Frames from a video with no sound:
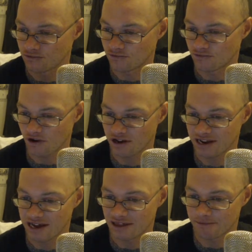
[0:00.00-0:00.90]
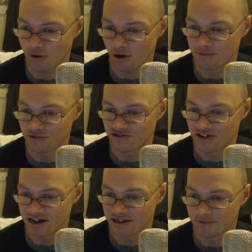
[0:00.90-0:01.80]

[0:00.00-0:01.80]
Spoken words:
Right near the bottom, you say.